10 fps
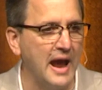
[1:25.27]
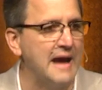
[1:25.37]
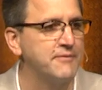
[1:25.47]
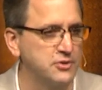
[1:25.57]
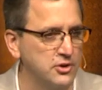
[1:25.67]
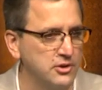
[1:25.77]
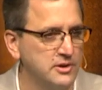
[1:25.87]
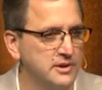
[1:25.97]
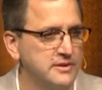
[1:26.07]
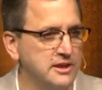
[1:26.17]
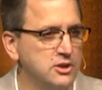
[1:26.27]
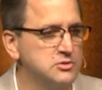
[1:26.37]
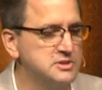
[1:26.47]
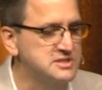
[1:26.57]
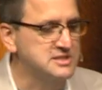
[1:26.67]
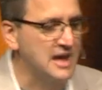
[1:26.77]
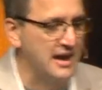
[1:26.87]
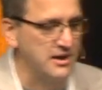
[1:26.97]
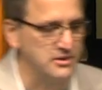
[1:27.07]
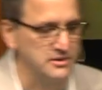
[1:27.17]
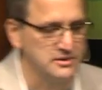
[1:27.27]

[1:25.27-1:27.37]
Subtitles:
after, that you desire.